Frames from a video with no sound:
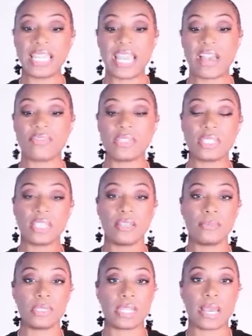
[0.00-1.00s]
they have the
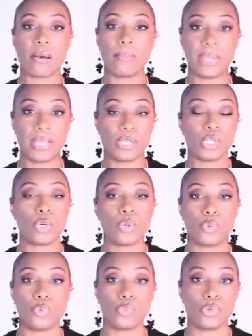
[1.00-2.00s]
same style,
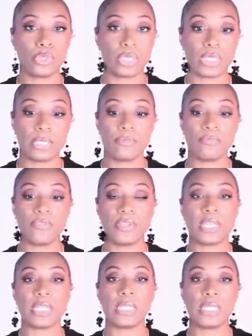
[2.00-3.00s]
bandeau, real slim
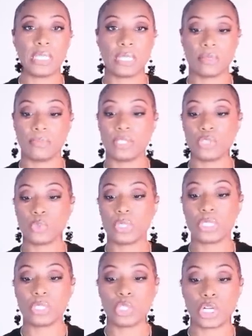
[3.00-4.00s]
fit denim. This
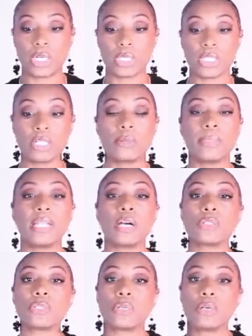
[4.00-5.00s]
one is a dark denim. It
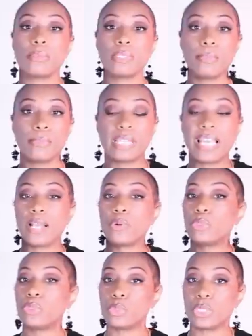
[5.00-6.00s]
also comes in
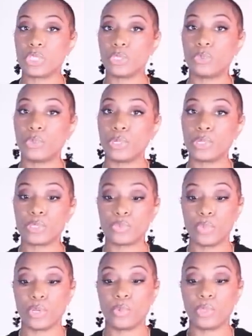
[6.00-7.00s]
black, which would still work
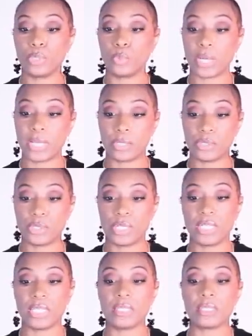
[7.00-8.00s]
as well with the white
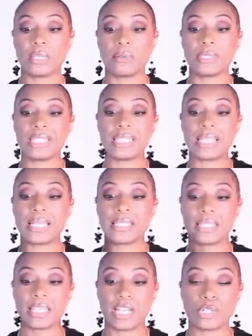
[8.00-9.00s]
underneath. This comes in
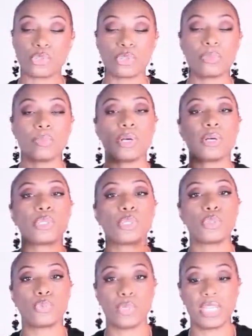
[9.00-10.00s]
sizes extra small
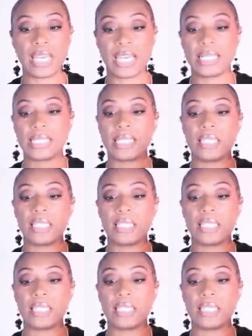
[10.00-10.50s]
to 3X,